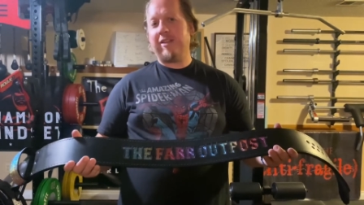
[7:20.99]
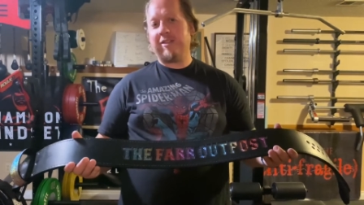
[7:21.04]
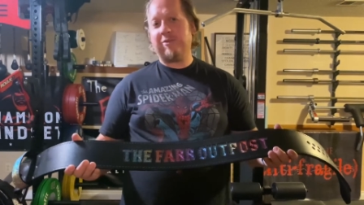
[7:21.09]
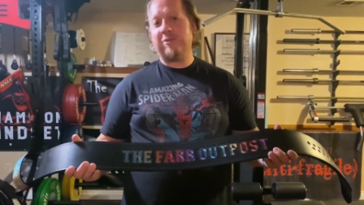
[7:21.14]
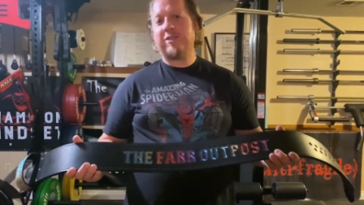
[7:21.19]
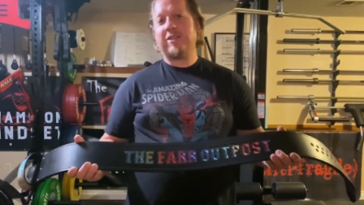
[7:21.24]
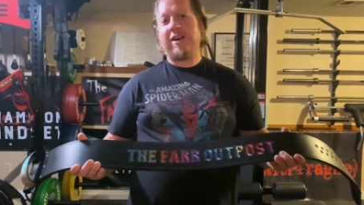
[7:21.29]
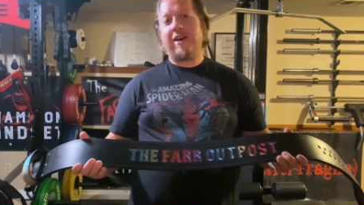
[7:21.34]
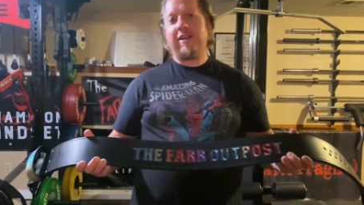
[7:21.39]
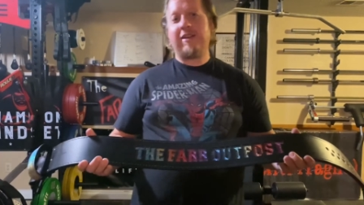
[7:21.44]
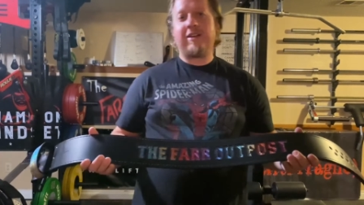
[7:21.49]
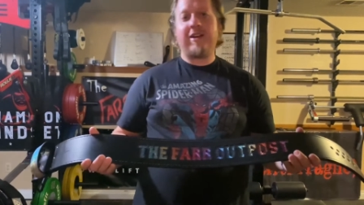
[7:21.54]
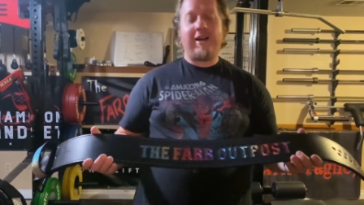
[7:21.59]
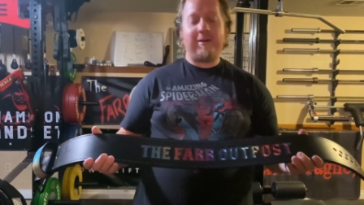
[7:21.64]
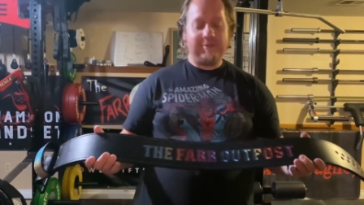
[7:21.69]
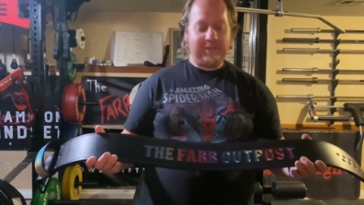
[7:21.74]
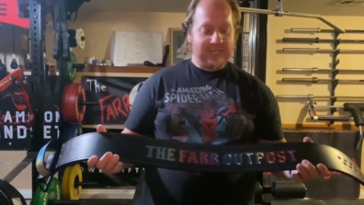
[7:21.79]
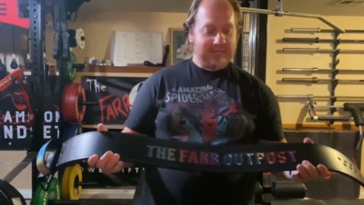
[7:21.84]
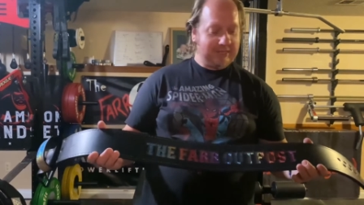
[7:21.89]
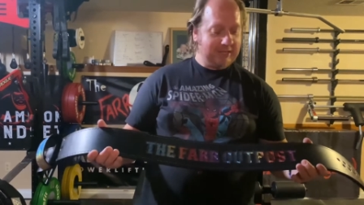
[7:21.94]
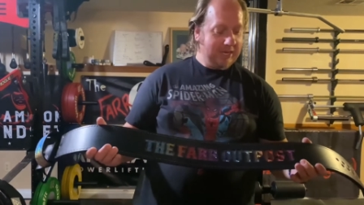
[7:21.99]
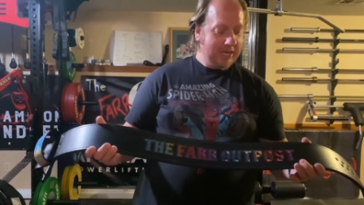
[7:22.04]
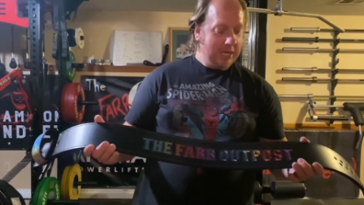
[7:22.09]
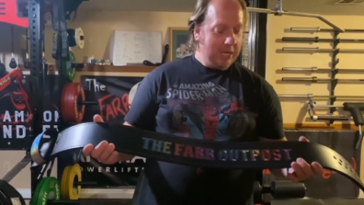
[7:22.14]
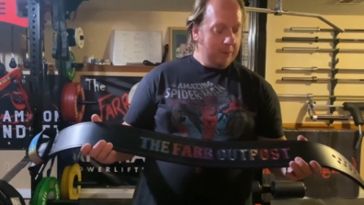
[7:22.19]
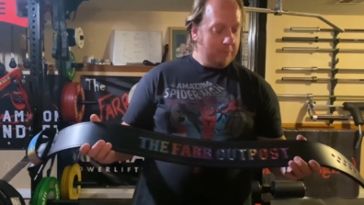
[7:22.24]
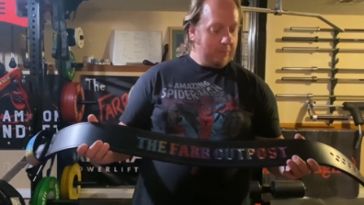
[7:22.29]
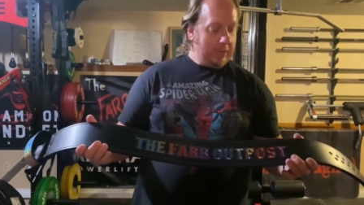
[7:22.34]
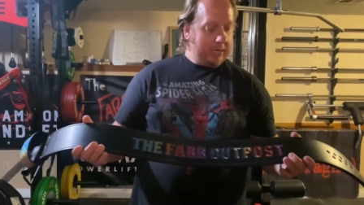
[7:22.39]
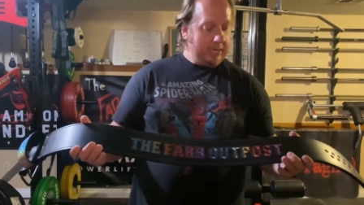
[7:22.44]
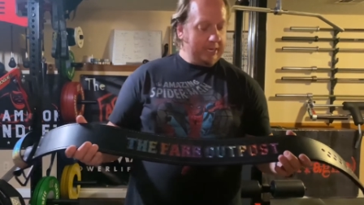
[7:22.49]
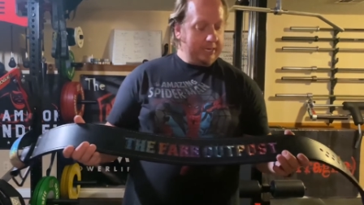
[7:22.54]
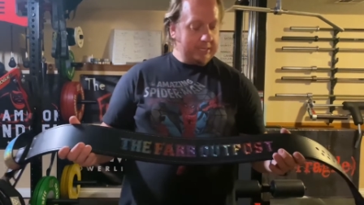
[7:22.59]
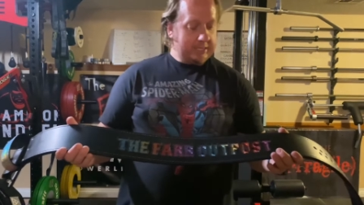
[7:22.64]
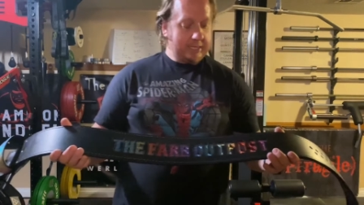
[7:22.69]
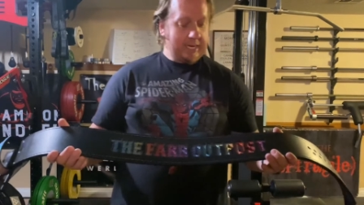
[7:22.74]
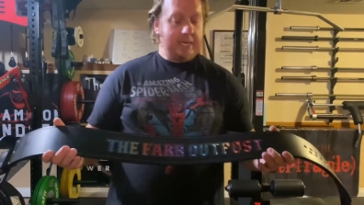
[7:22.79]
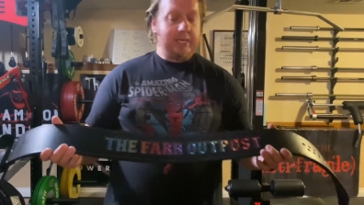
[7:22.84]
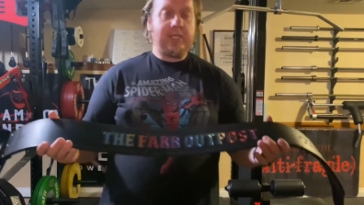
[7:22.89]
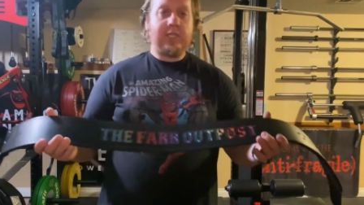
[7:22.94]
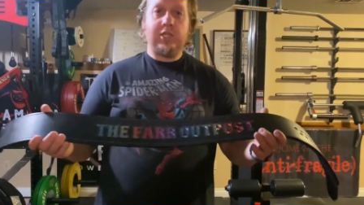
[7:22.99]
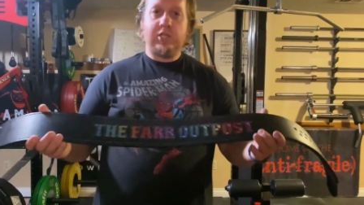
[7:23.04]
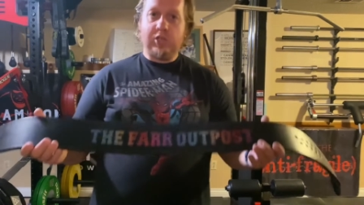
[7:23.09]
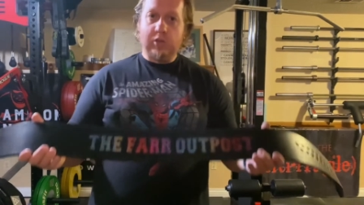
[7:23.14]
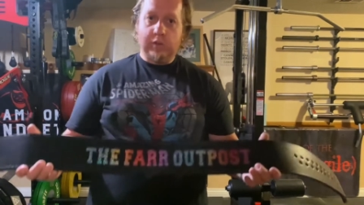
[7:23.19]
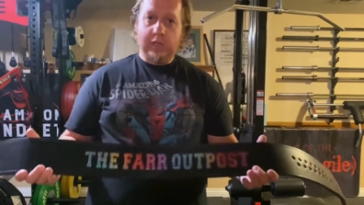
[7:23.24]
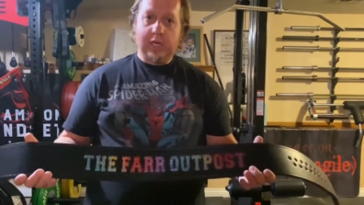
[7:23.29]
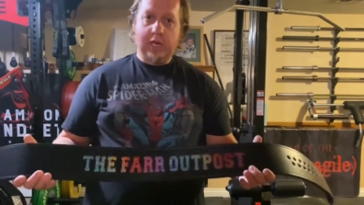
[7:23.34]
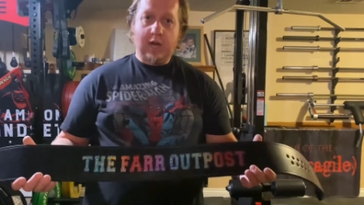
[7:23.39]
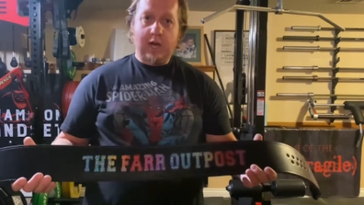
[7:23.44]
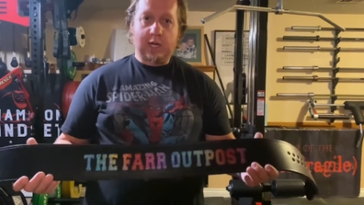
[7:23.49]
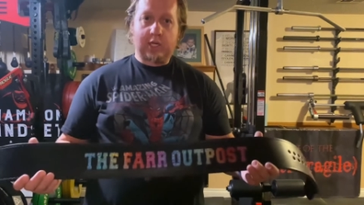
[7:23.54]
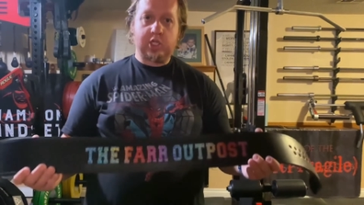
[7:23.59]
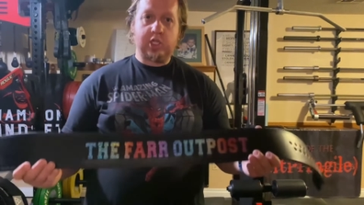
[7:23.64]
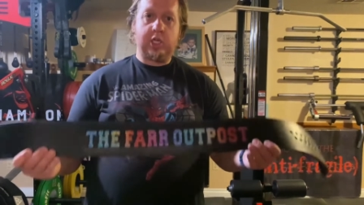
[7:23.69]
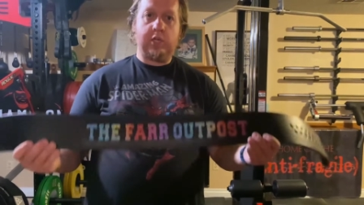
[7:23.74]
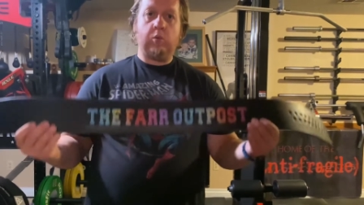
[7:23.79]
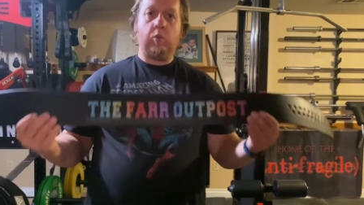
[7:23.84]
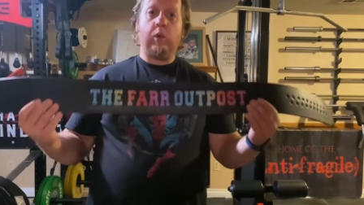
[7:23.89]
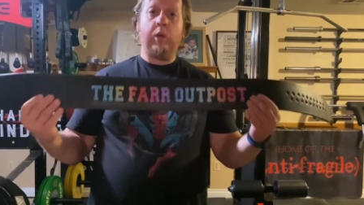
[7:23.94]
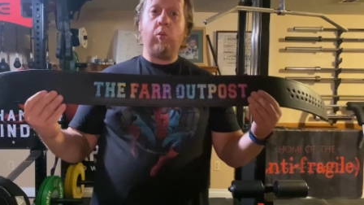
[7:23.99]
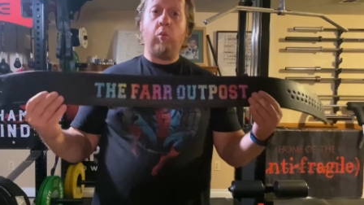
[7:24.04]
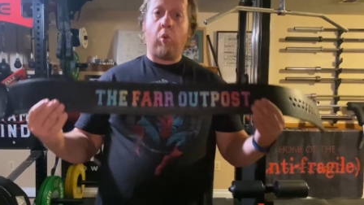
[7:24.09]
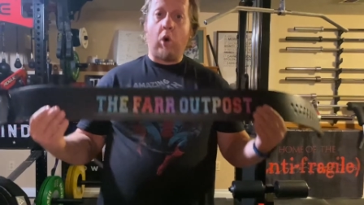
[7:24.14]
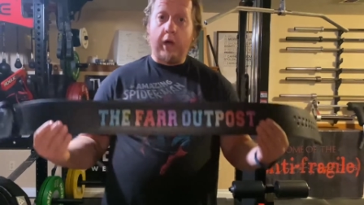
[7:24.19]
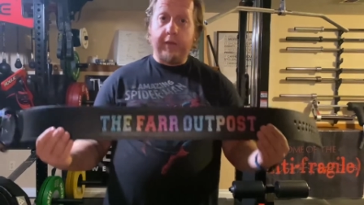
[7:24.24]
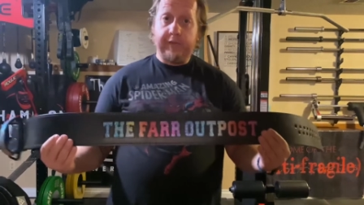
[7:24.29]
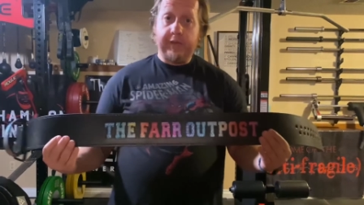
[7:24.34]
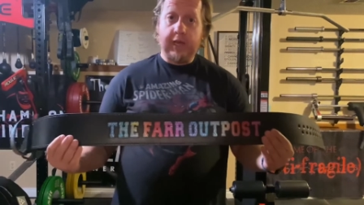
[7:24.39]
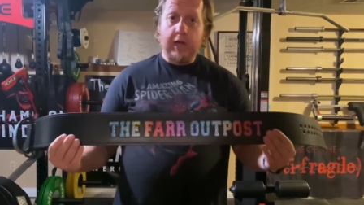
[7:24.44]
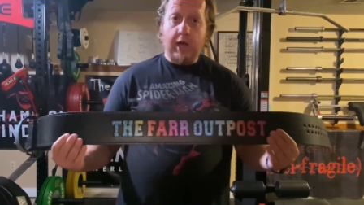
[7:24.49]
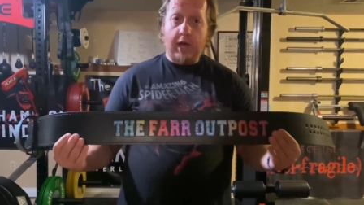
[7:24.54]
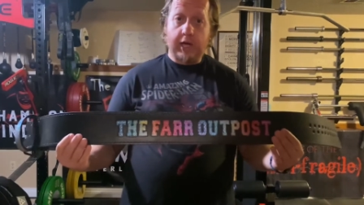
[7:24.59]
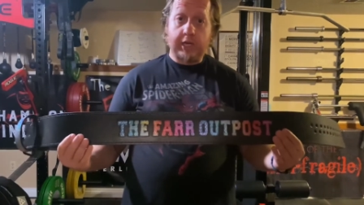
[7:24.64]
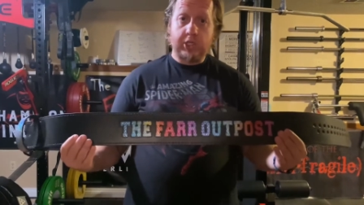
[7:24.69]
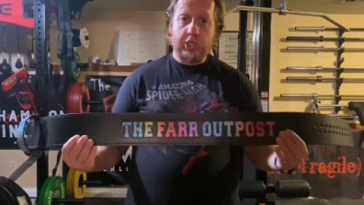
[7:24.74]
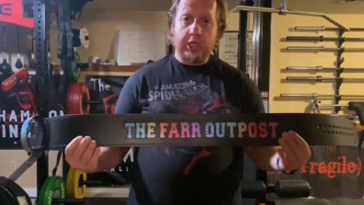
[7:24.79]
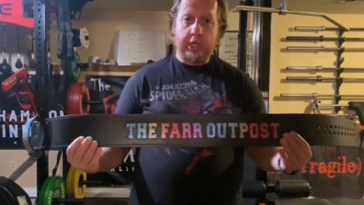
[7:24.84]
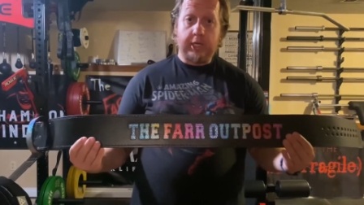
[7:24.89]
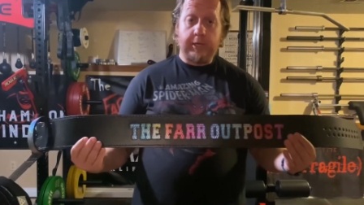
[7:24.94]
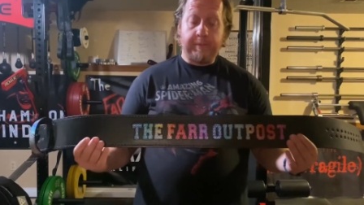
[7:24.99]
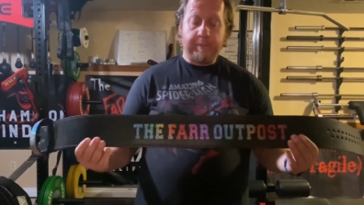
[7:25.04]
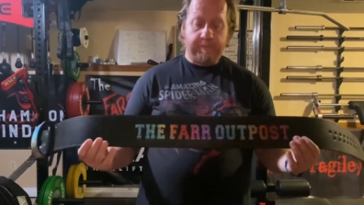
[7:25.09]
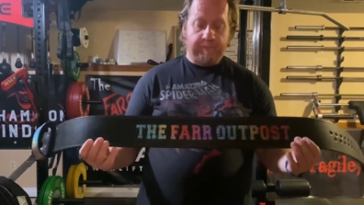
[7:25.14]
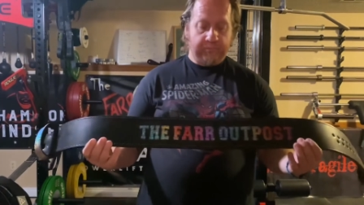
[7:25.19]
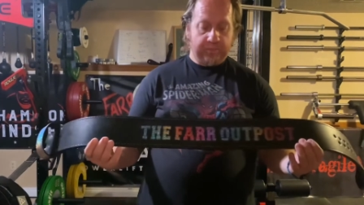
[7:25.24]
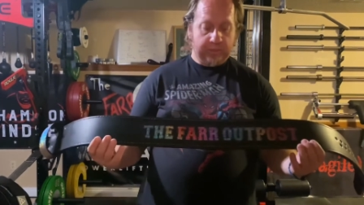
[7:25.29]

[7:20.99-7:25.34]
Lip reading: There was a lot of comments, but he decided to do the auction. We won the auction.